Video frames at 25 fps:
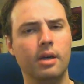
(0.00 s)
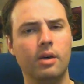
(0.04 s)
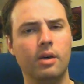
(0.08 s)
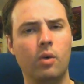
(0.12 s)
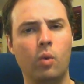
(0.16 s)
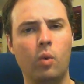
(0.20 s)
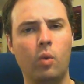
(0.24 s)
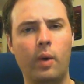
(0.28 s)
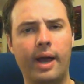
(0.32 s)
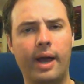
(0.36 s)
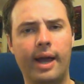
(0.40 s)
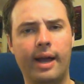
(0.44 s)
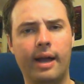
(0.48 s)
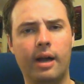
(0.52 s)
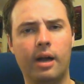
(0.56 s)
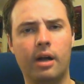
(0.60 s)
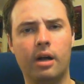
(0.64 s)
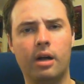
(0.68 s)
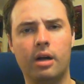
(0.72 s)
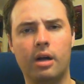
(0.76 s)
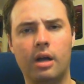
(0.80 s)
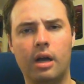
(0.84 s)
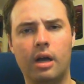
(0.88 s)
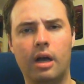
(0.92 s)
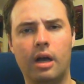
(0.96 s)

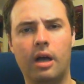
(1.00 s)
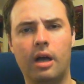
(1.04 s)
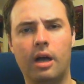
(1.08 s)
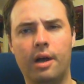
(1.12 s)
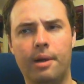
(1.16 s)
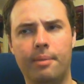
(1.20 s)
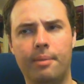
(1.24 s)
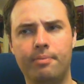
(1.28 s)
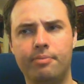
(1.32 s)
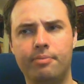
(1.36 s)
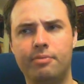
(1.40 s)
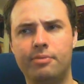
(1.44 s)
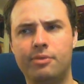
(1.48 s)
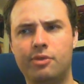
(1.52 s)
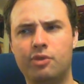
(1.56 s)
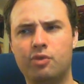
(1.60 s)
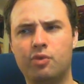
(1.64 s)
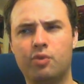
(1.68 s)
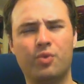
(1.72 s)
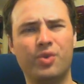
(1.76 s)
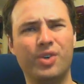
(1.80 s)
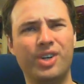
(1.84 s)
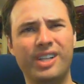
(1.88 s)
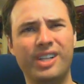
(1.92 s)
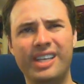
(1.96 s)
where it's
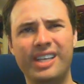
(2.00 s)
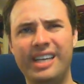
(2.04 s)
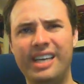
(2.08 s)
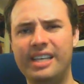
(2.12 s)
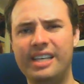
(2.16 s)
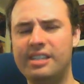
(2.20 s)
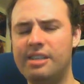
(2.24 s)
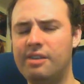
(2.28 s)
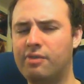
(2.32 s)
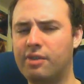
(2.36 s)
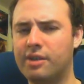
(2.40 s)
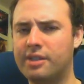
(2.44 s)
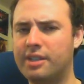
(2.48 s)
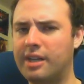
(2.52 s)
really easy for